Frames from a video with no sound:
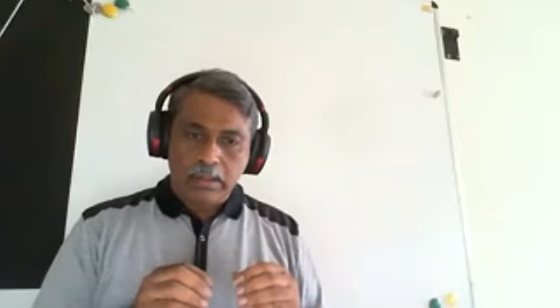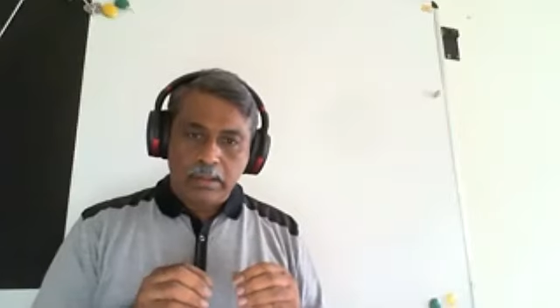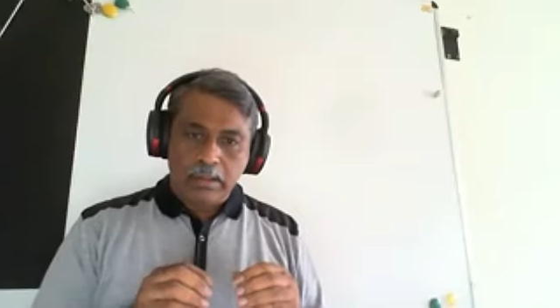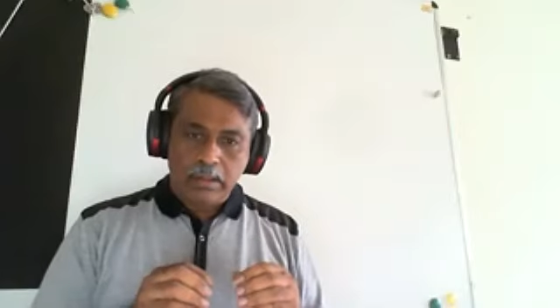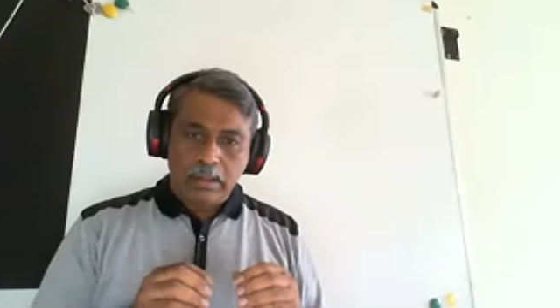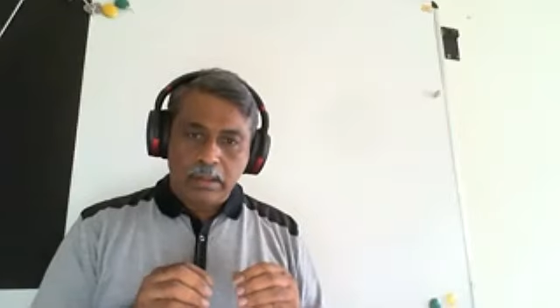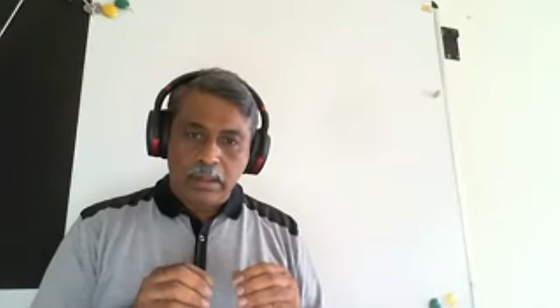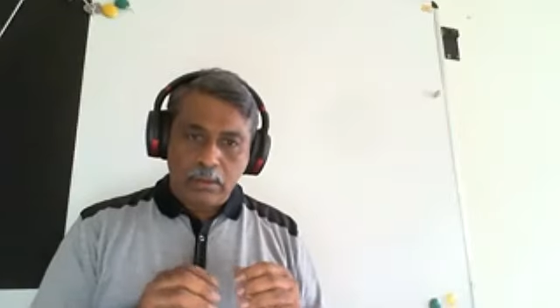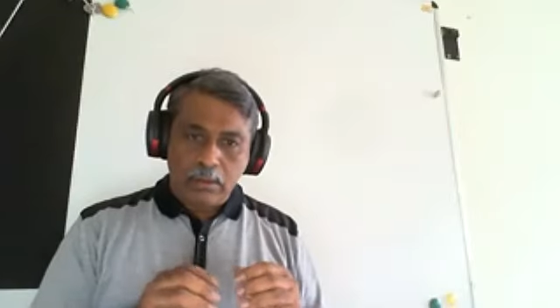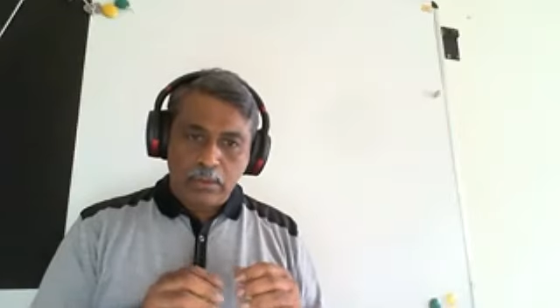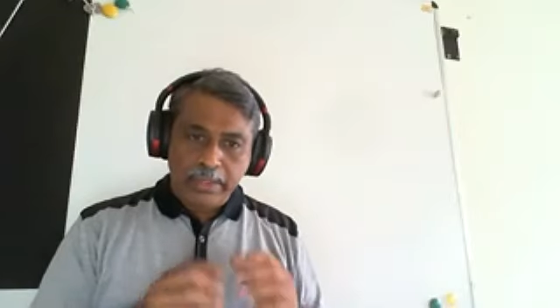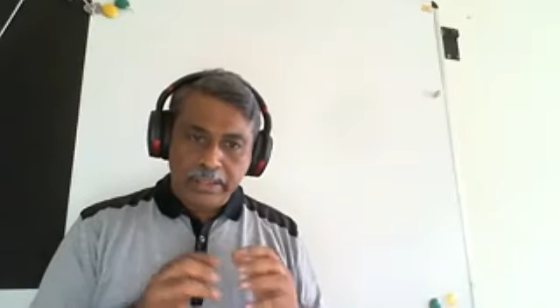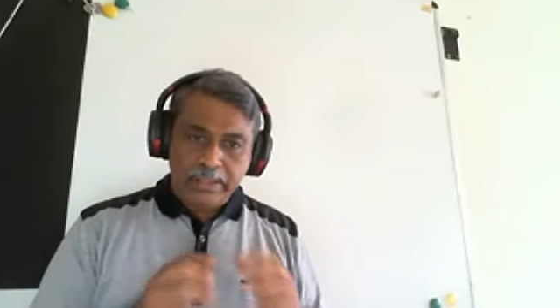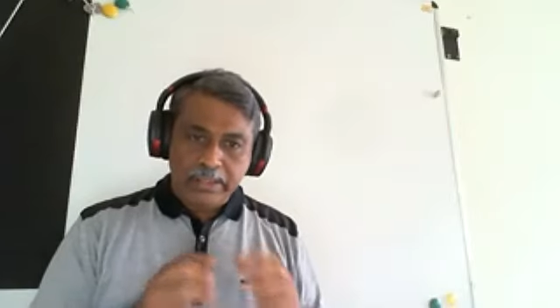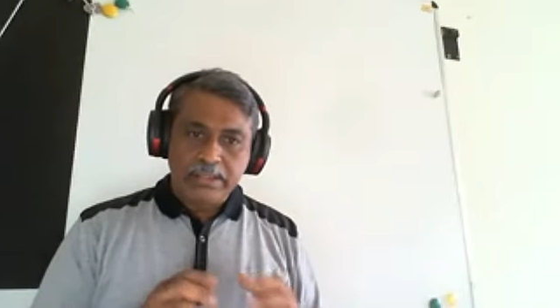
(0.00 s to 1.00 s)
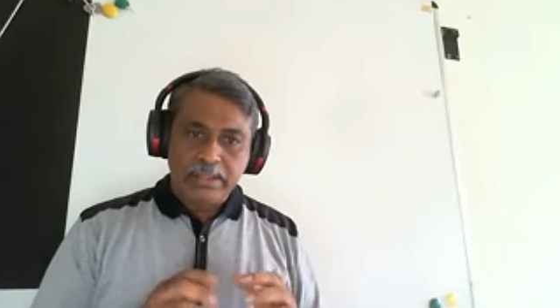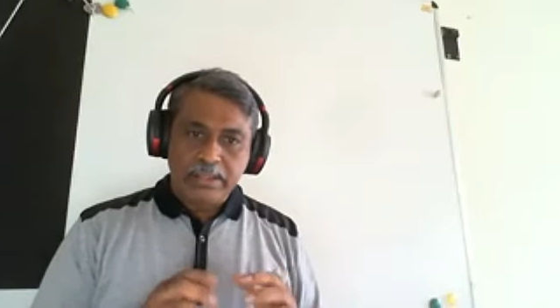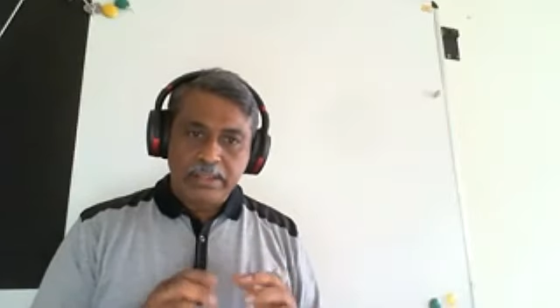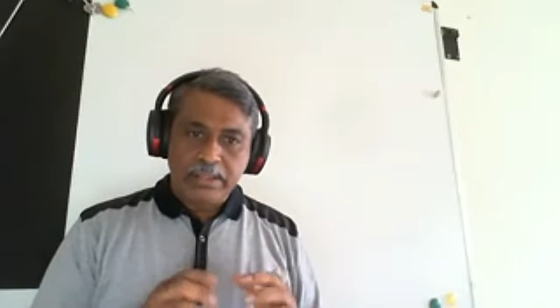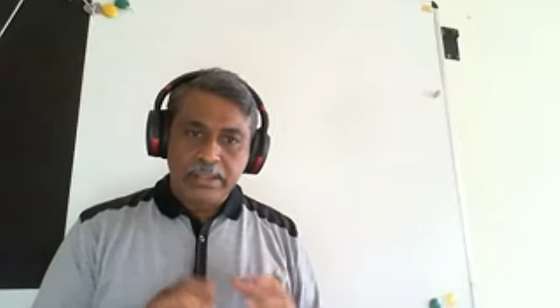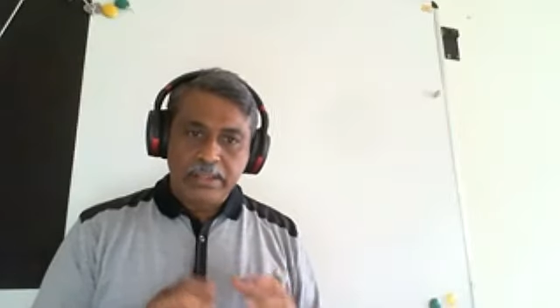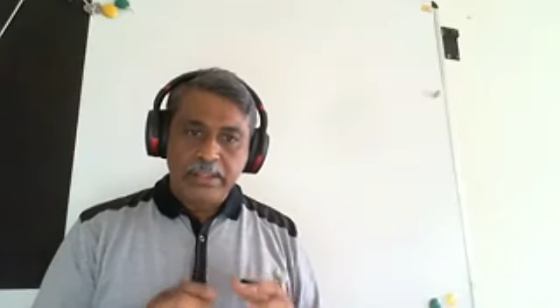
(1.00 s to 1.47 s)
how do I
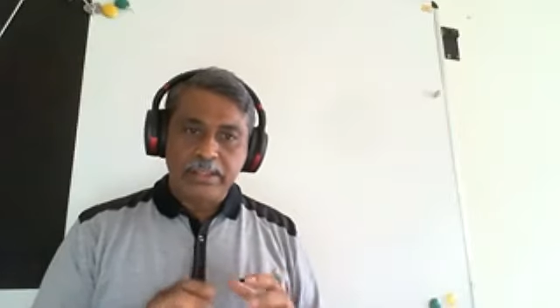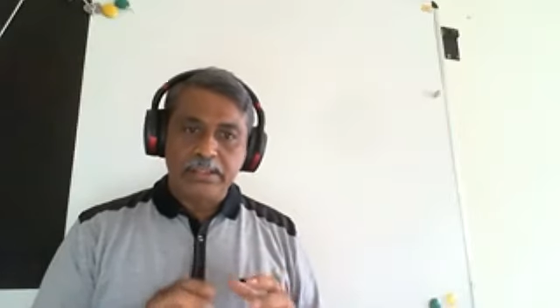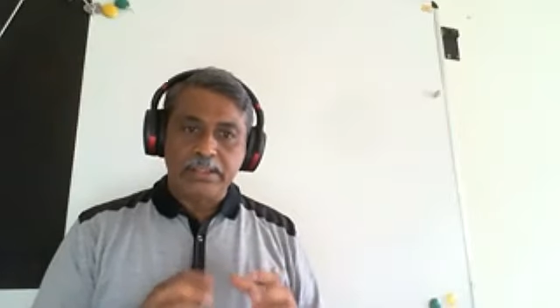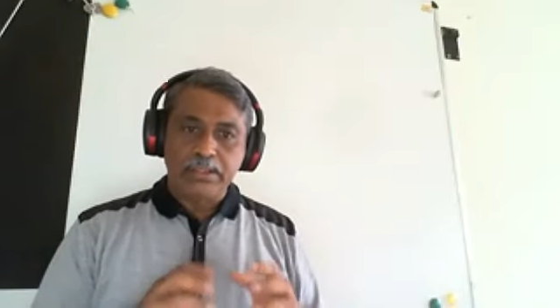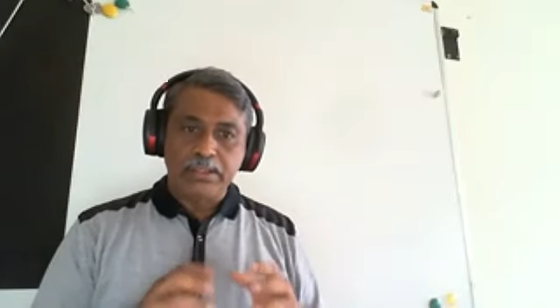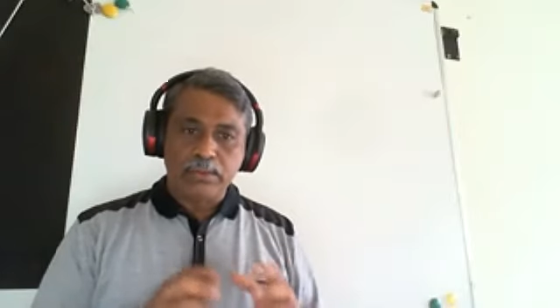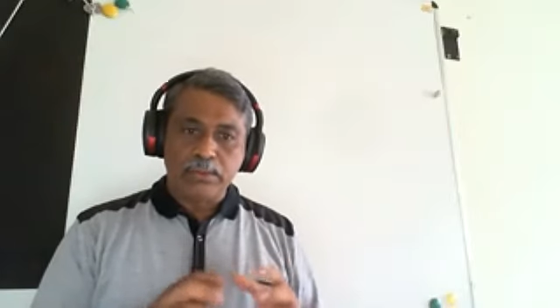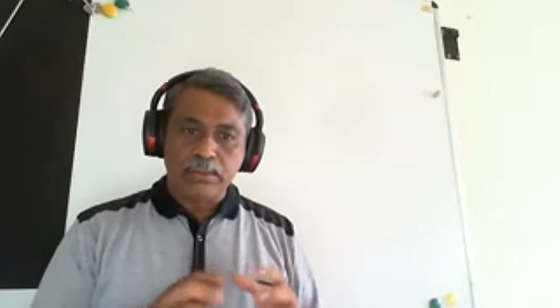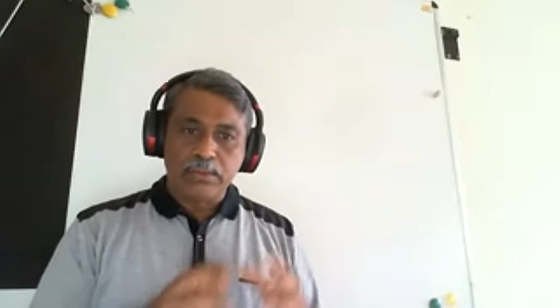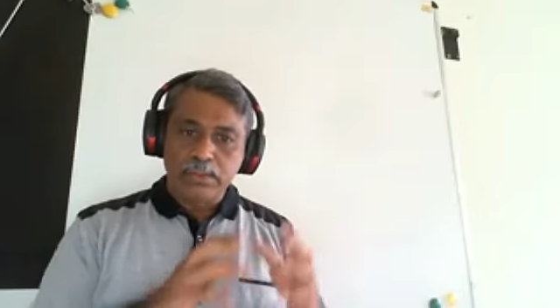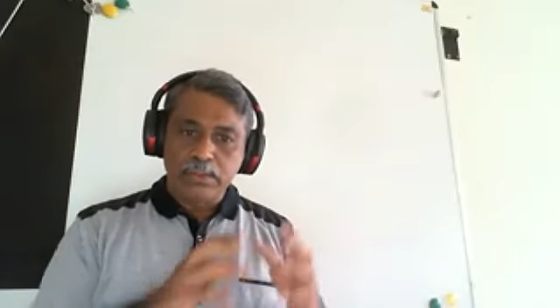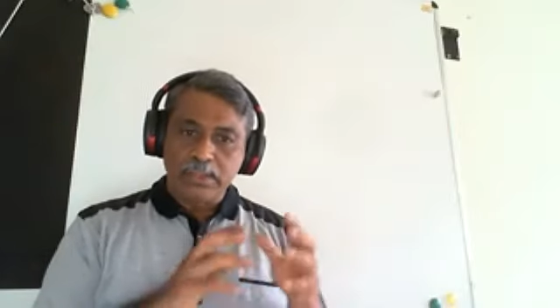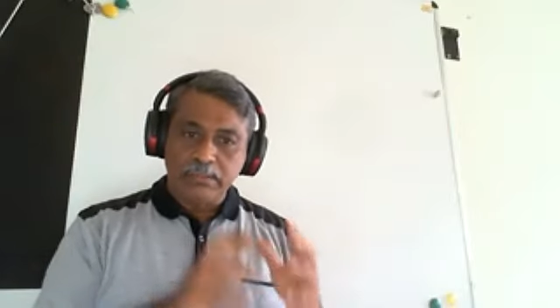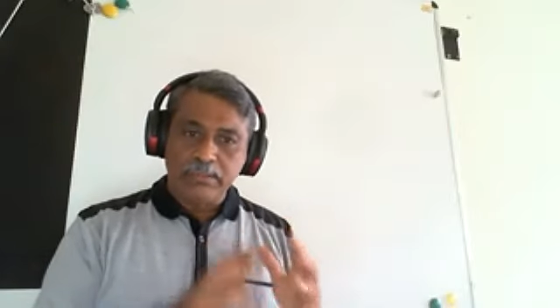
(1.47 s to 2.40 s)
distinguish those in which